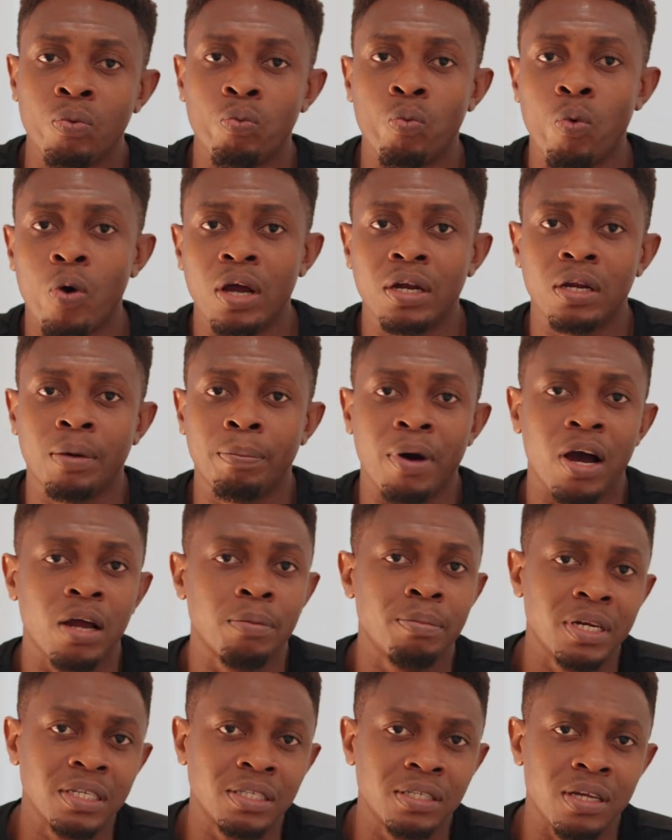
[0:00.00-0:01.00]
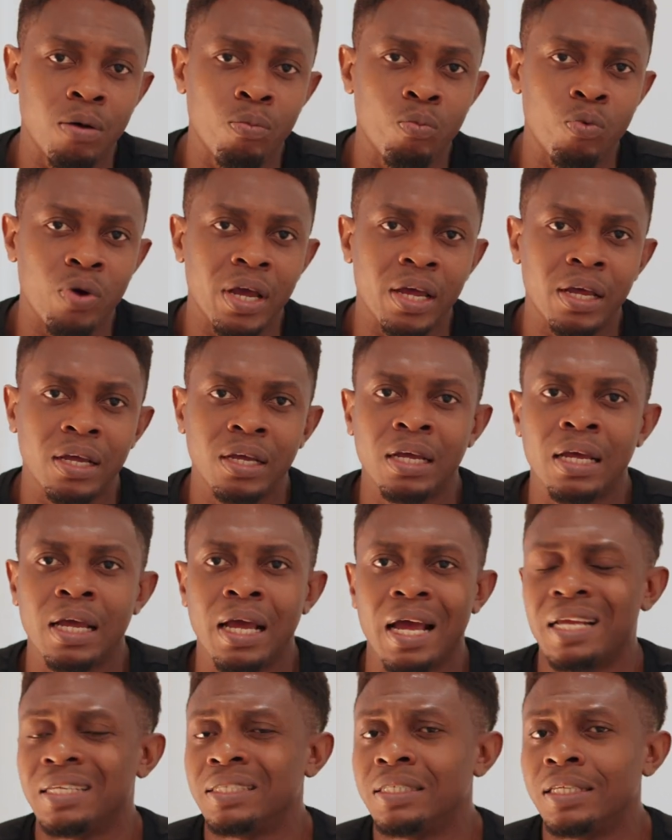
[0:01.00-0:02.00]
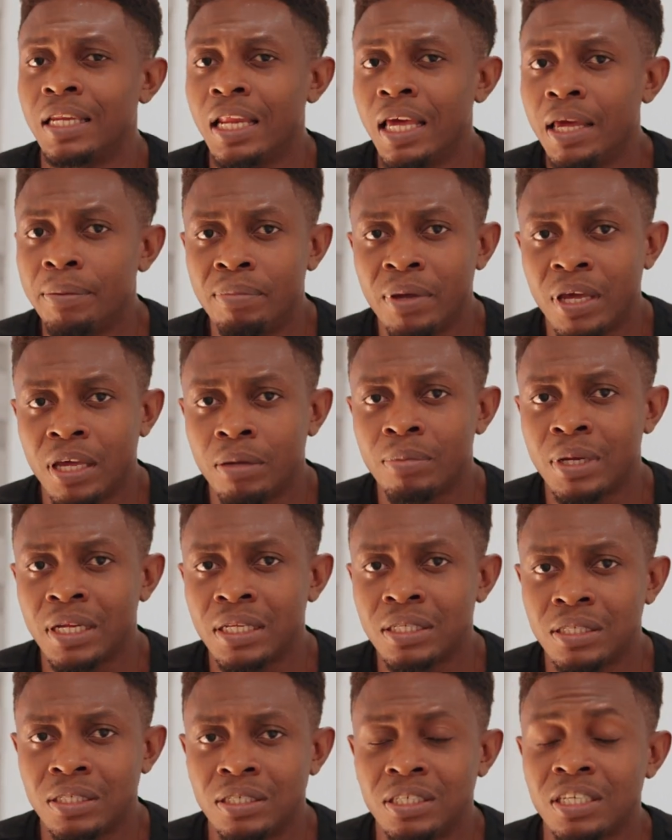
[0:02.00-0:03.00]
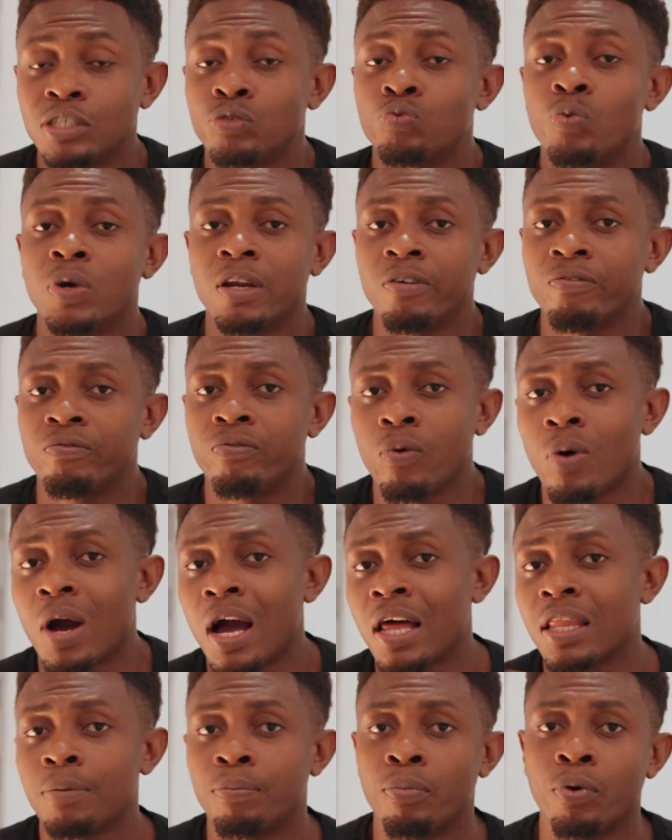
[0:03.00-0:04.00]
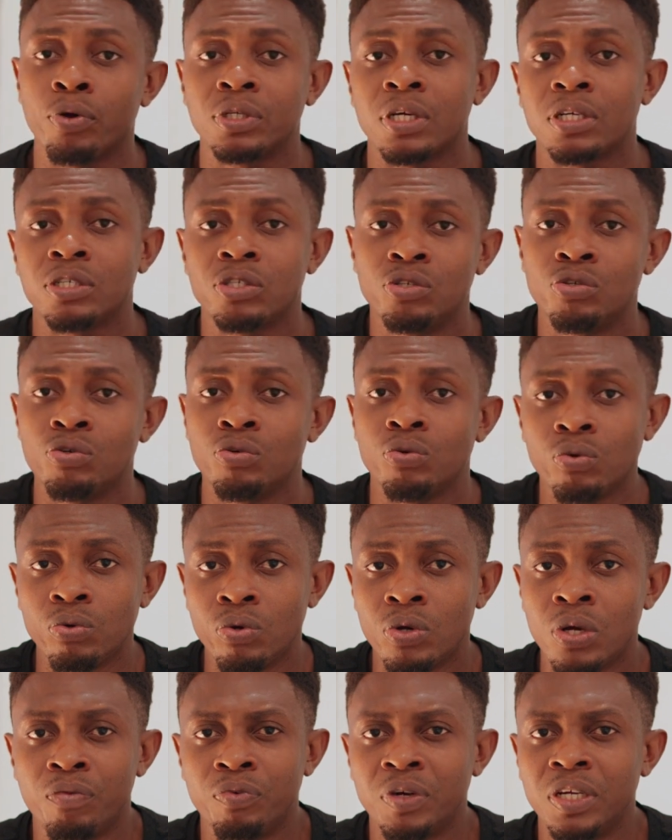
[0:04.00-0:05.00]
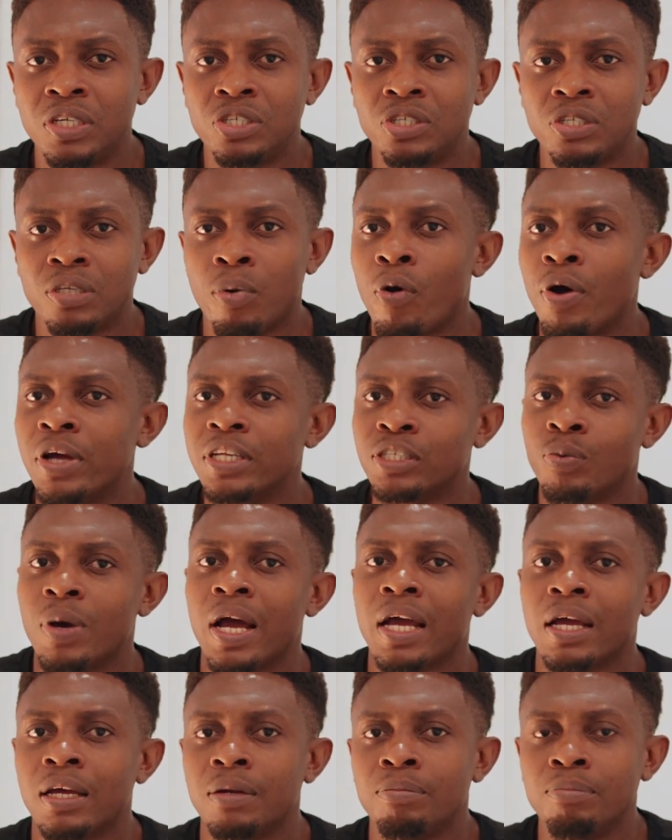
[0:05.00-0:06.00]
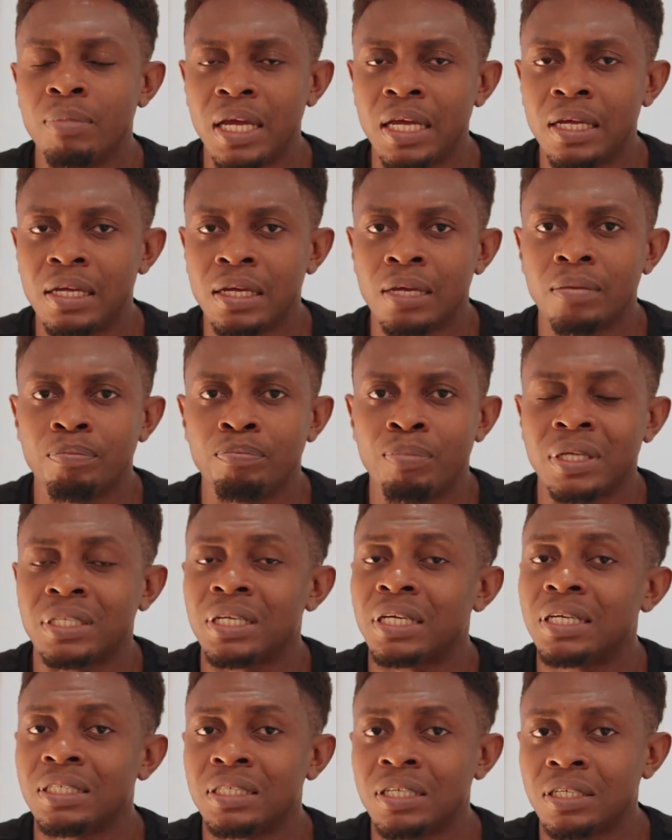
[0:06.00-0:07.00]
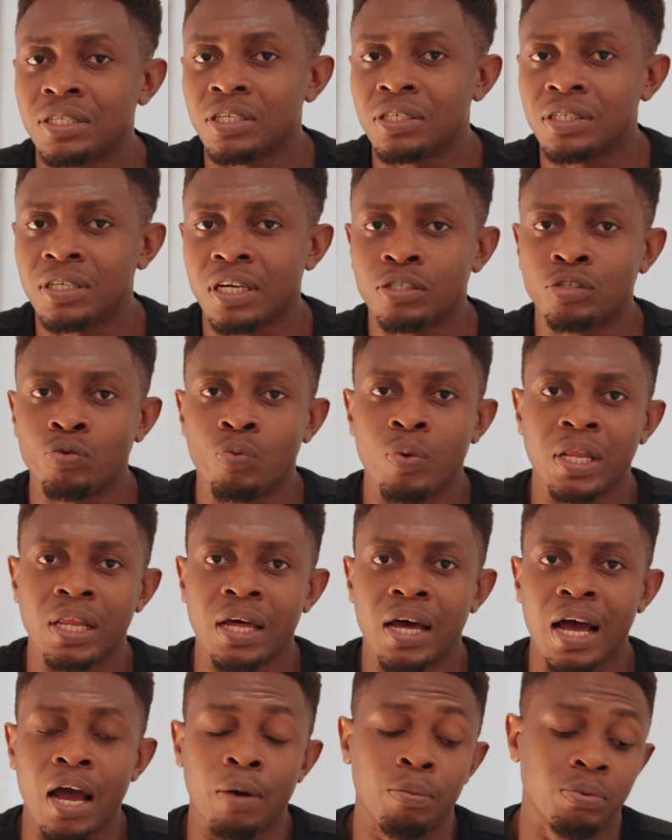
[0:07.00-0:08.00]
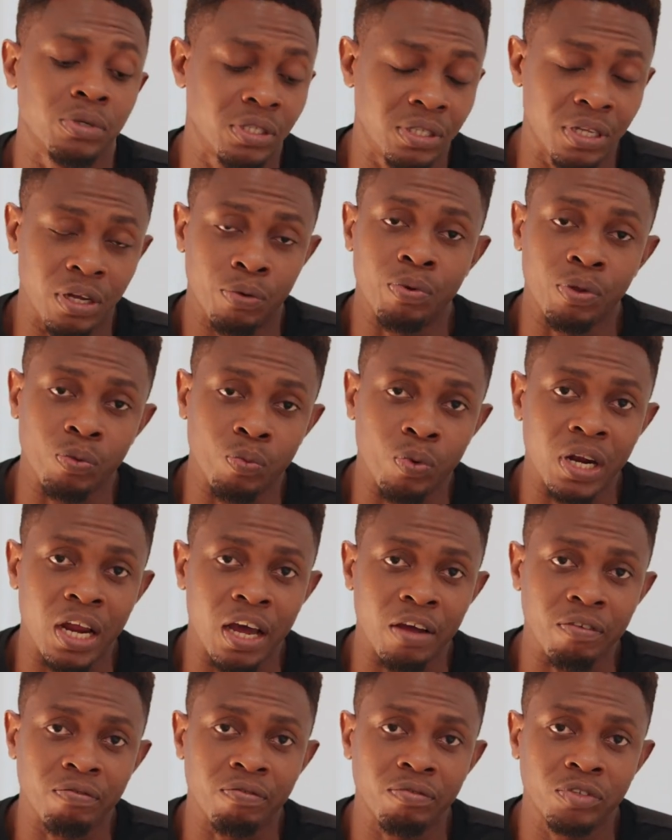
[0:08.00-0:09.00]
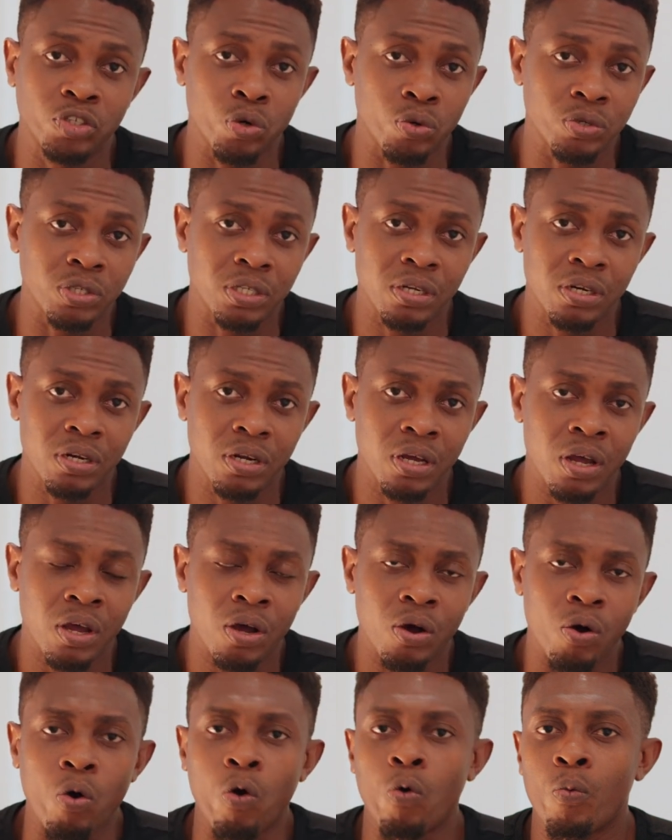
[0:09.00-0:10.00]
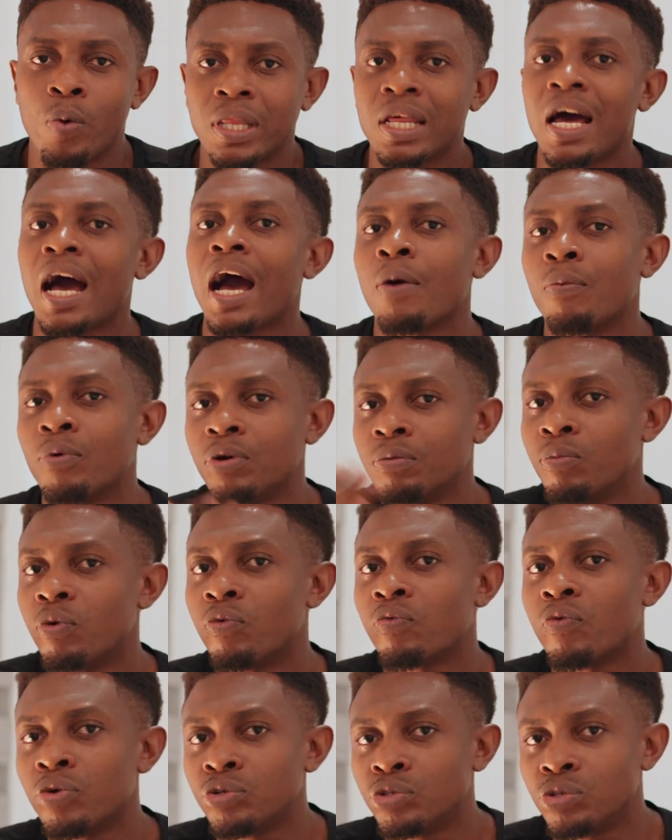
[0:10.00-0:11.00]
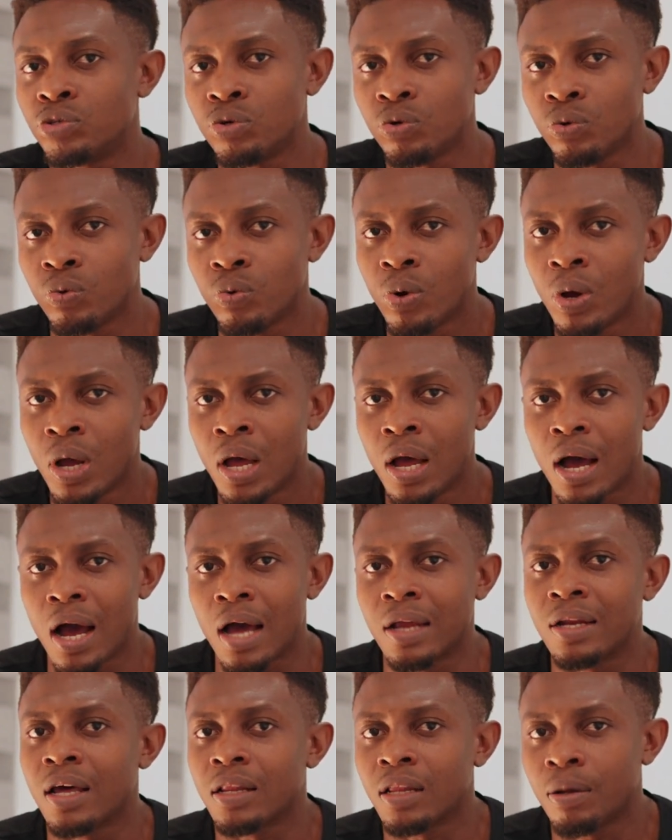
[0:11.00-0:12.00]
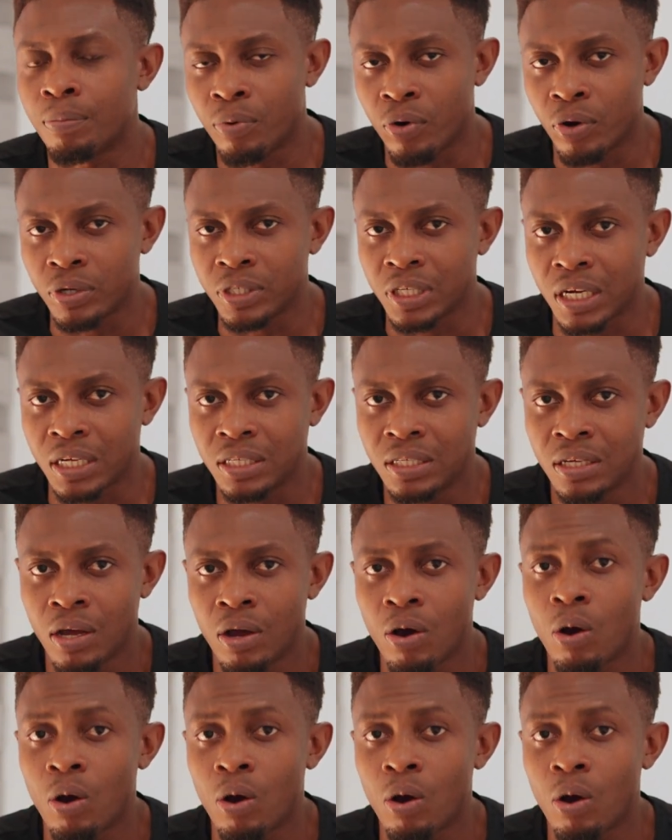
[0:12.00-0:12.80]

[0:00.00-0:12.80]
one apartment somewhere and delay payments, just waiting for other projects to reach points where I can make better decisions as to whether I would stick with what I've chosen or whether I would move on to another project.